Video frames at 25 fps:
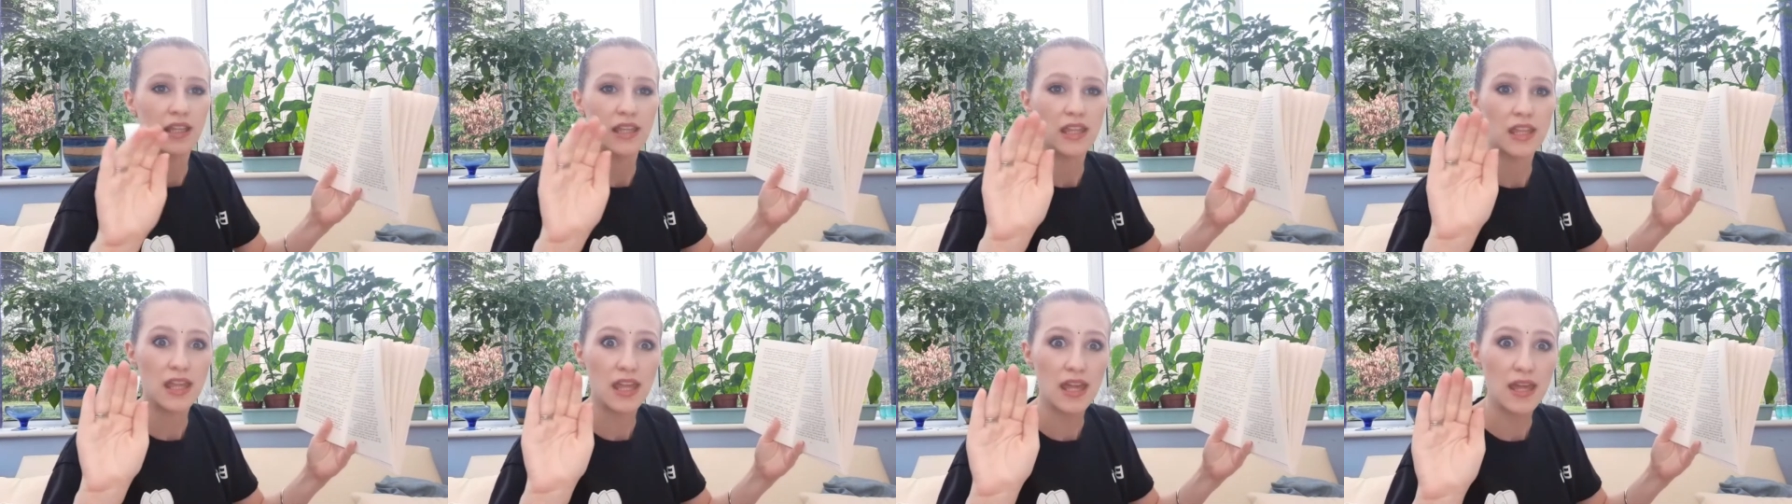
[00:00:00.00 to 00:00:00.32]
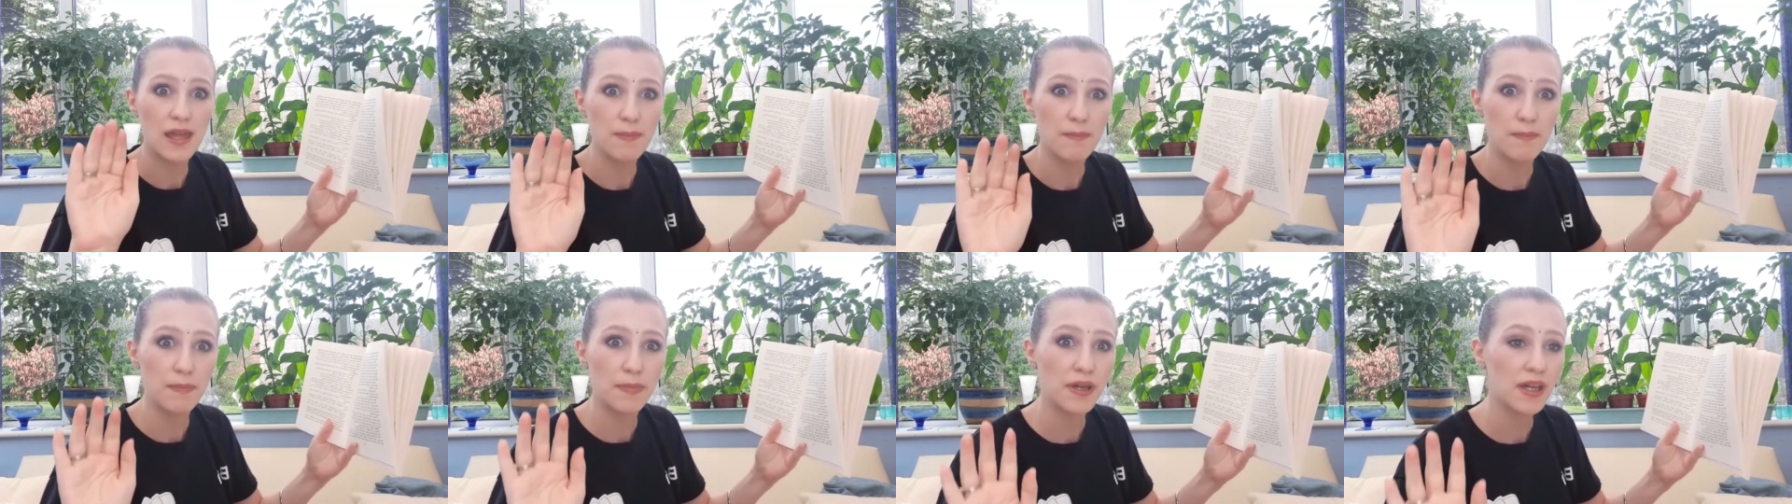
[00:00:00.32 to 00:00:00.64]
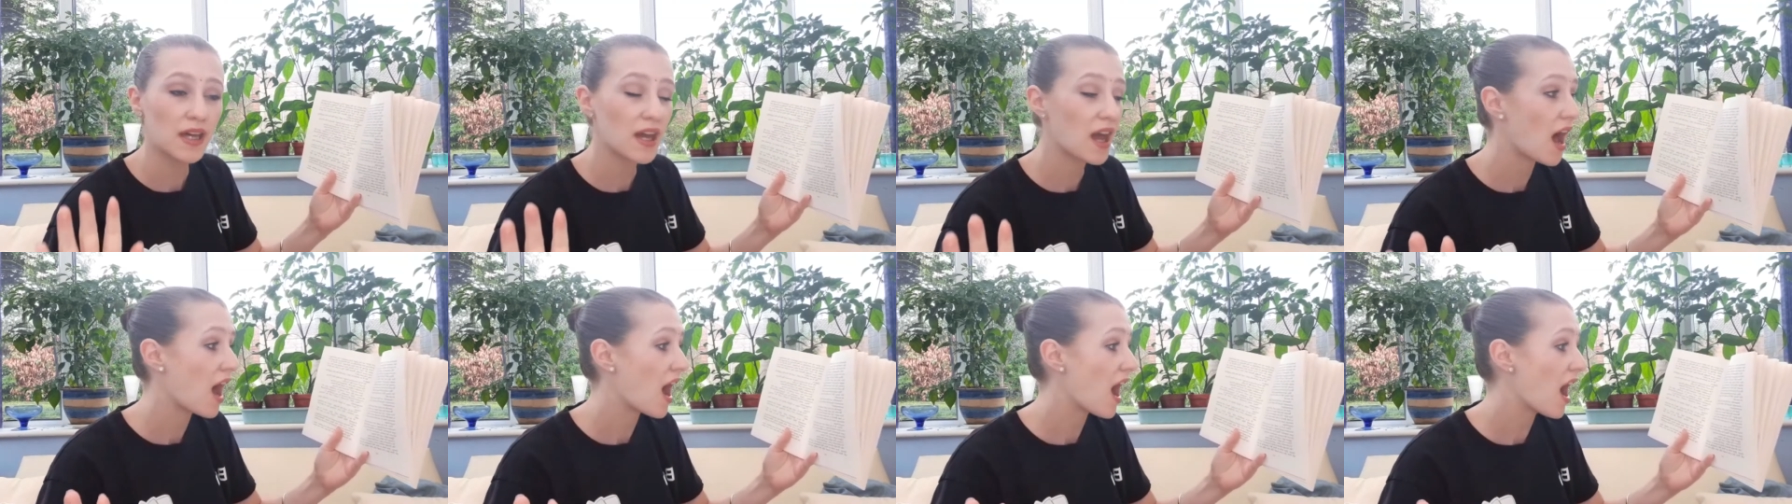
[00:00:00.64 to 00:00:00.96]
"Keep
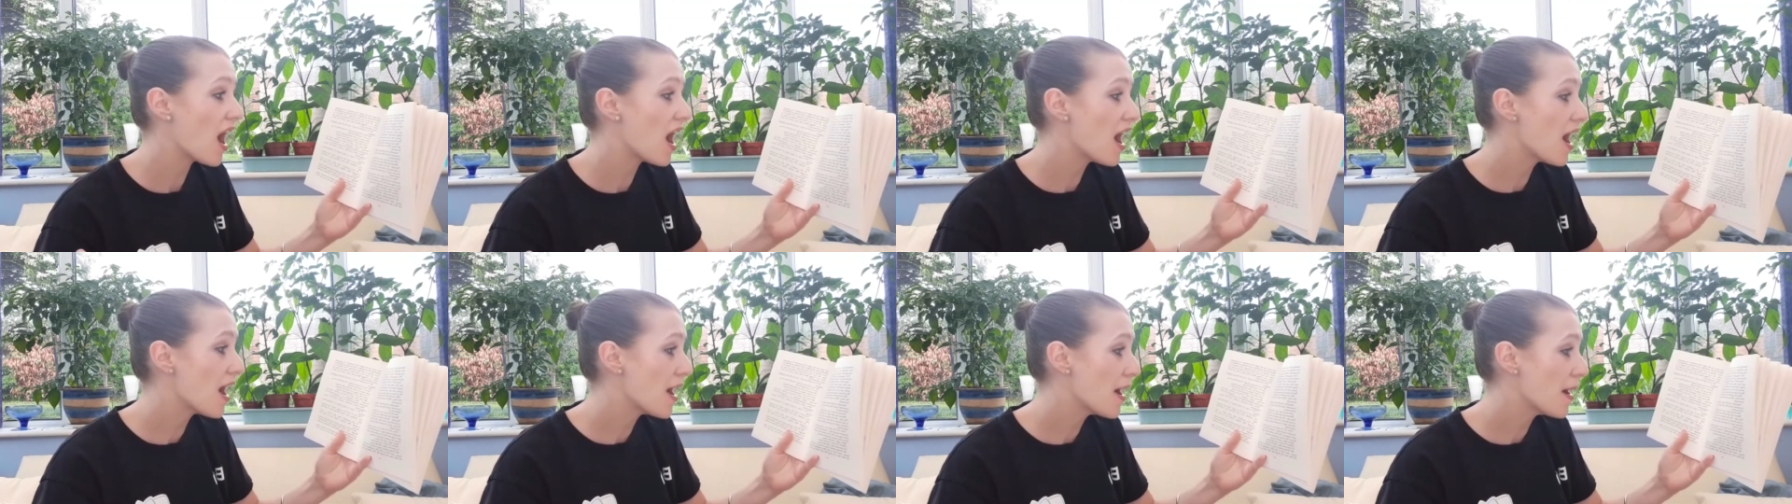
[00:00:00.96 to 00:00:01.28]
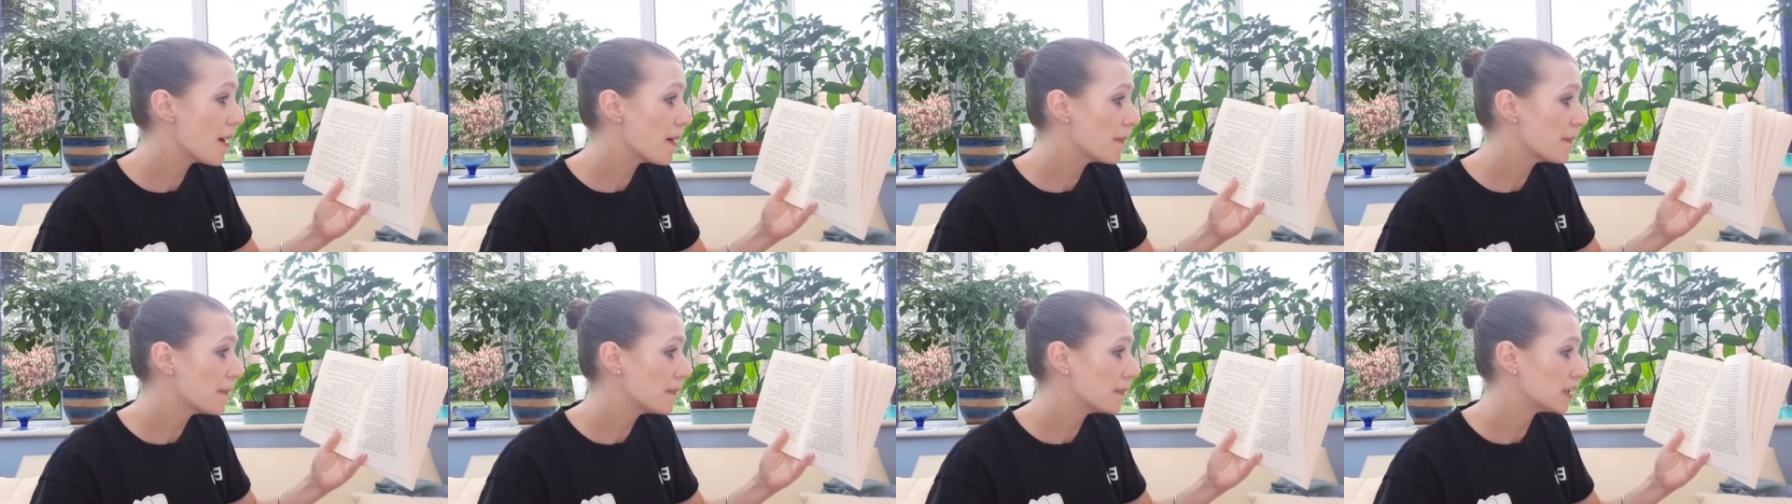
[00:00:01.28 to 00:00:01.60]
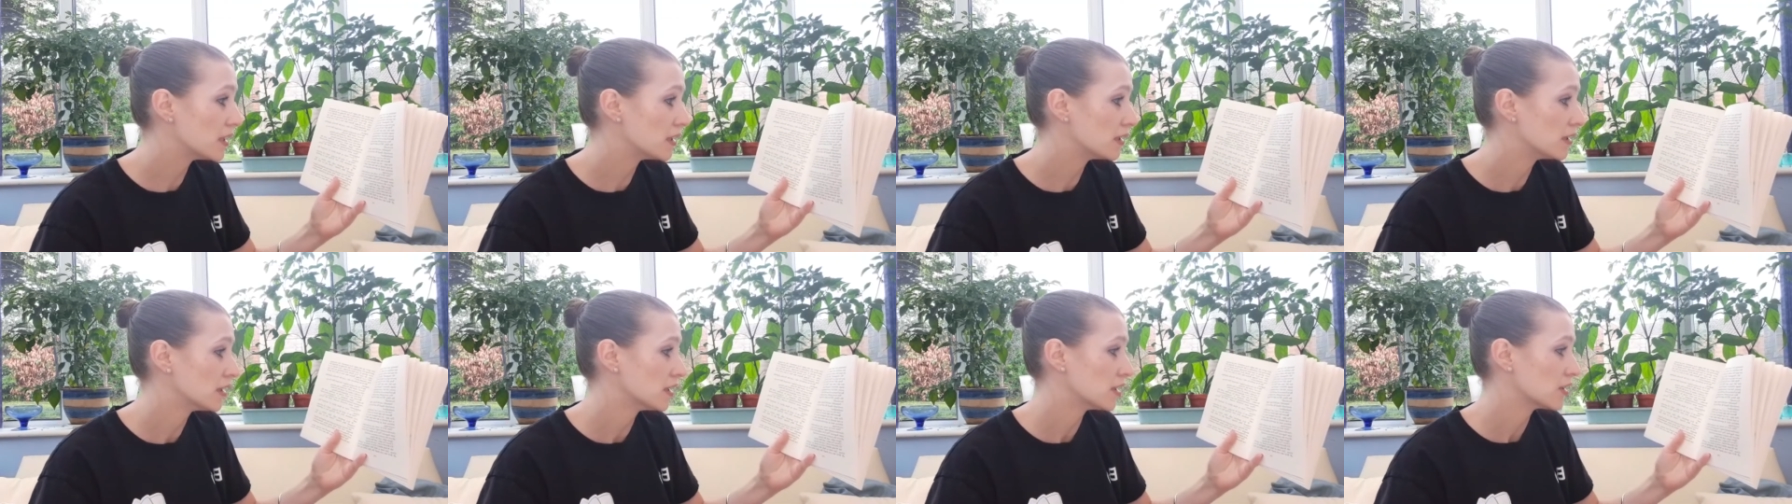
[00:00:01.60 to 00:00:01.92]
calm,"
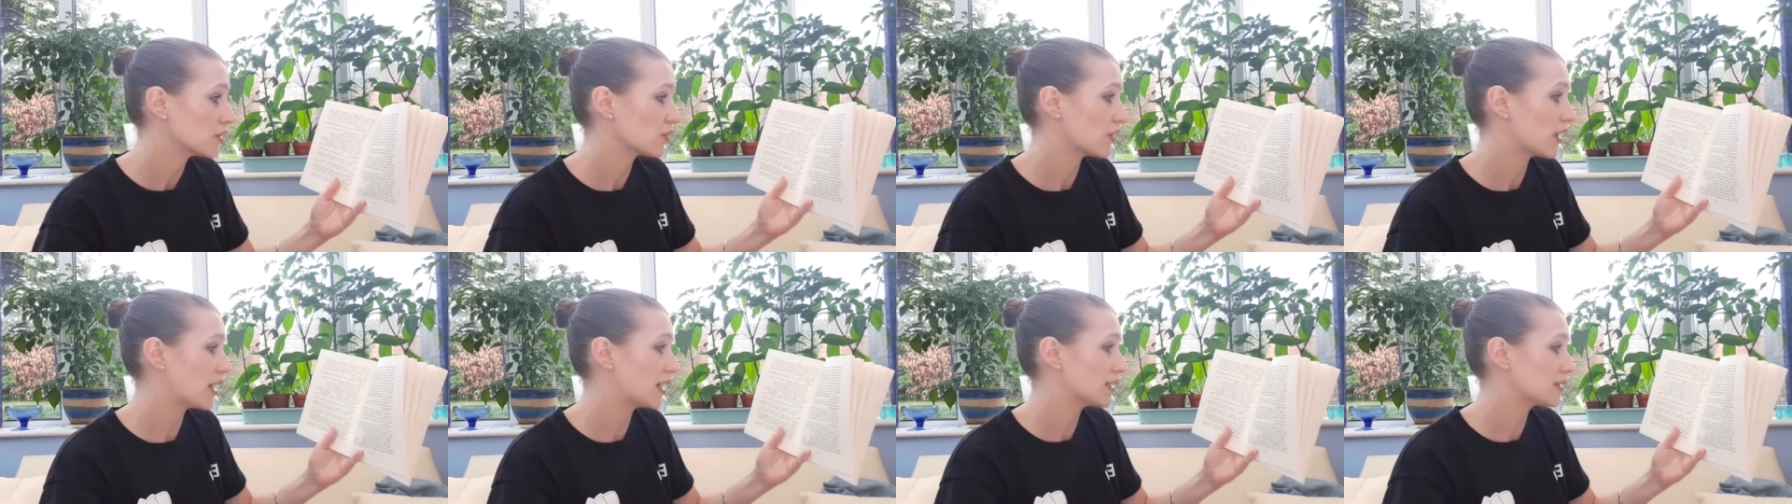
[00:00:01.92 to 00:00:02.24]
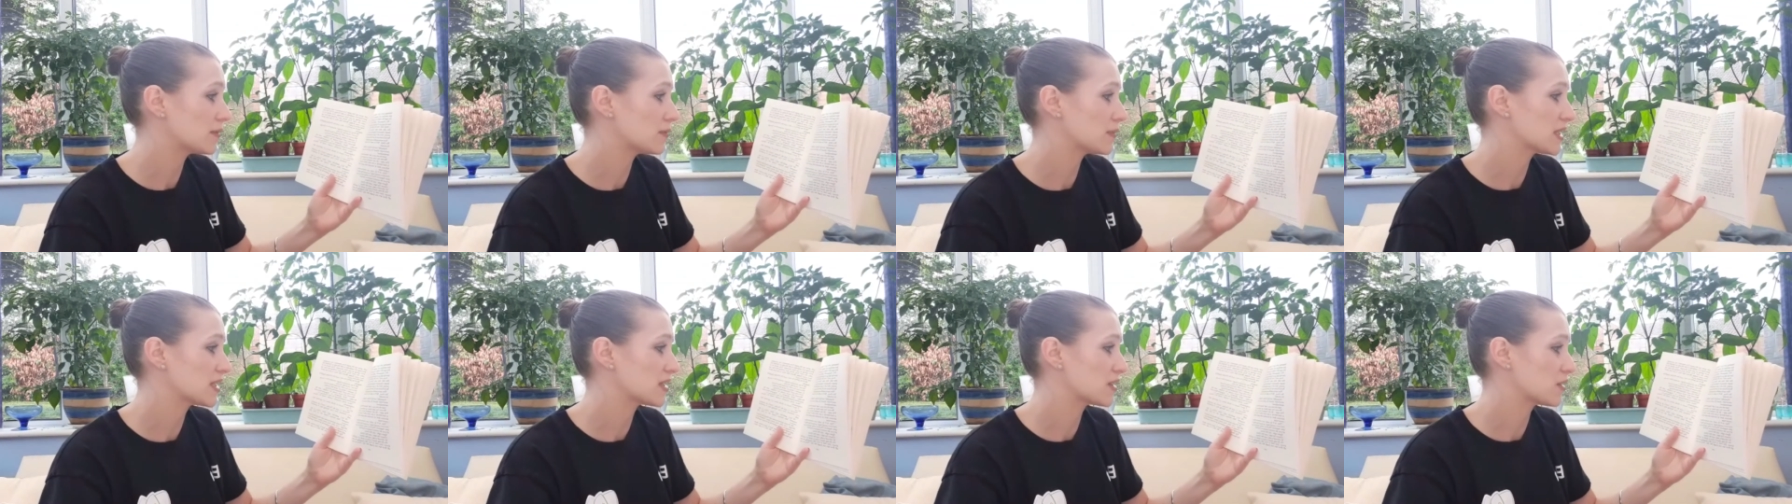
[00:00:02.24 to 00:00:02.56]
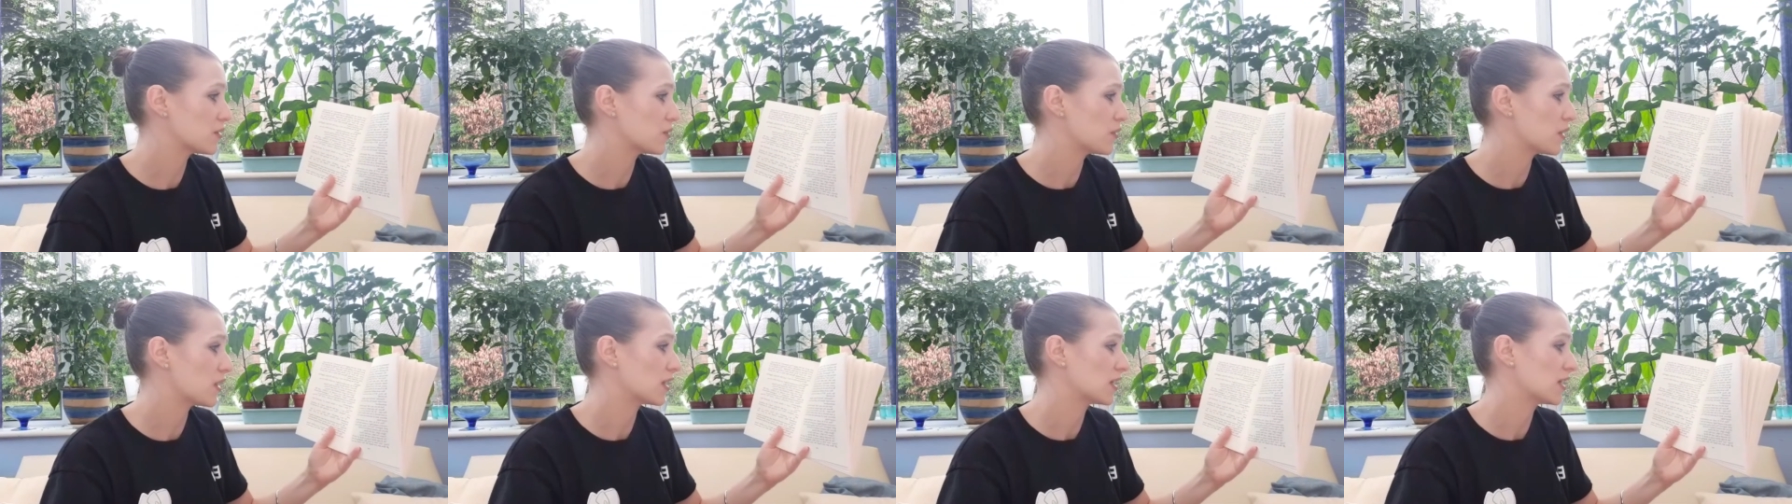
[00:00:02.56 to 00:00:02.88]
cried Mr.
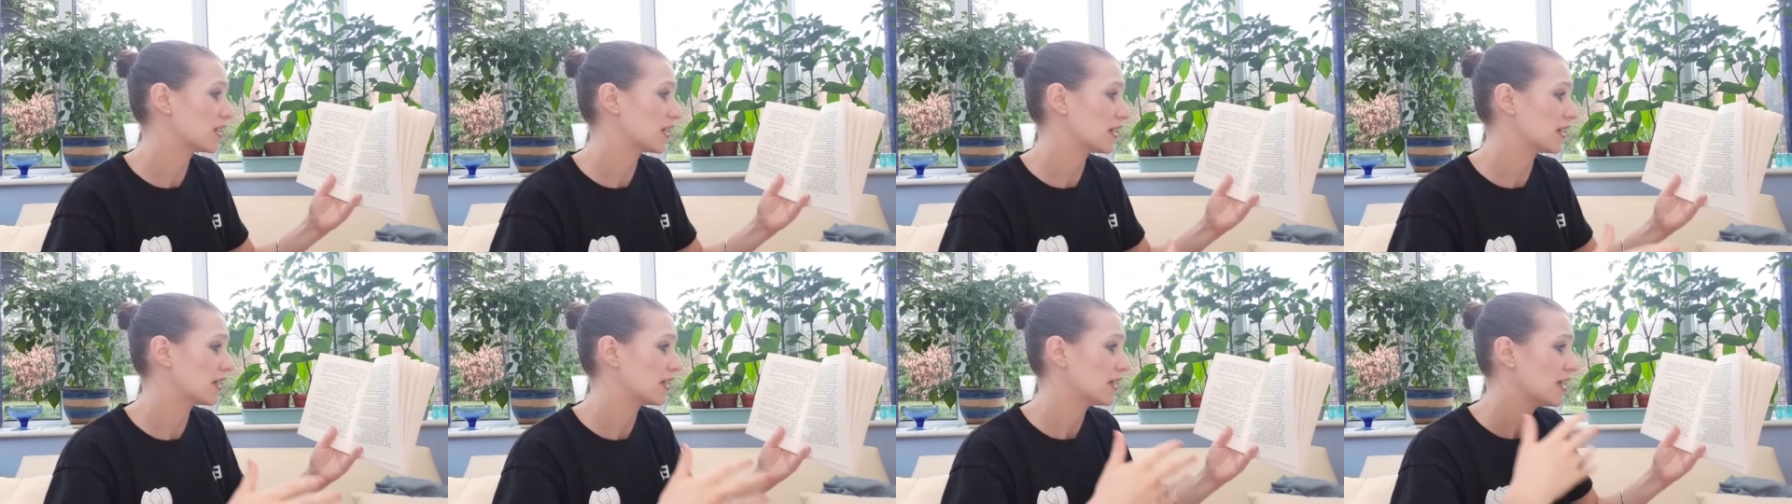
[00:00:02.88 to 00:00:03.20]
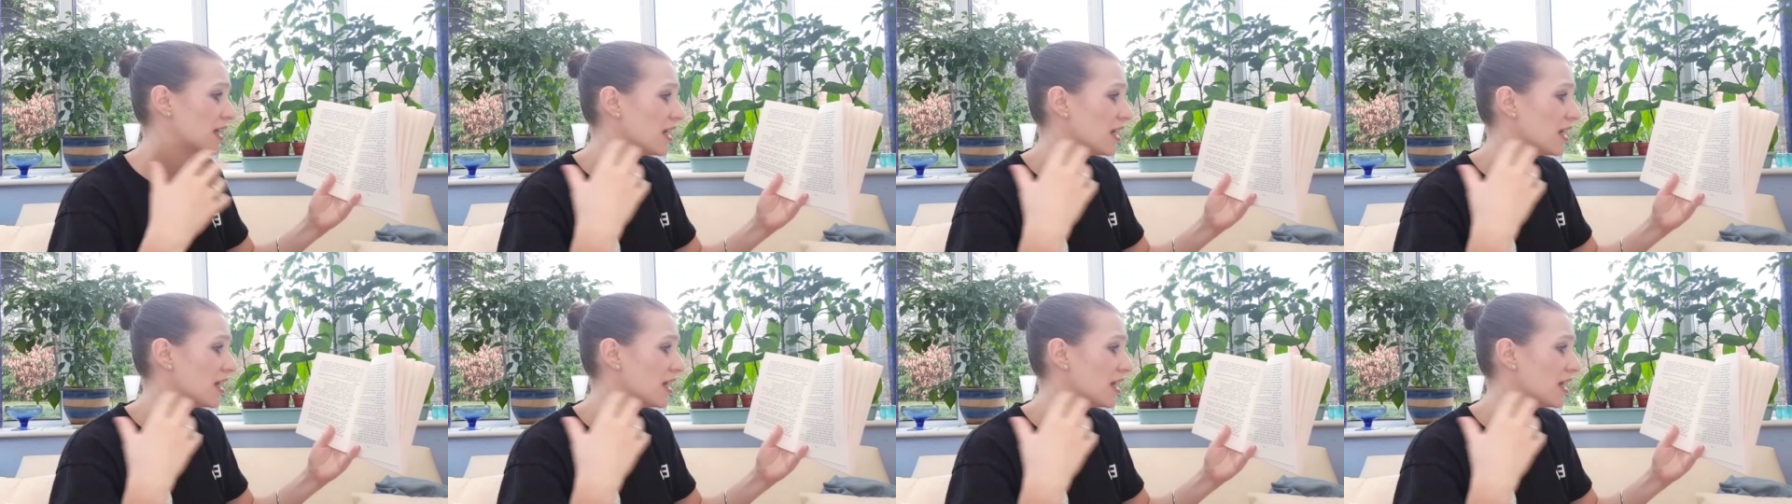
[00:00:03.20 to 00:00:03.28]
Wonka.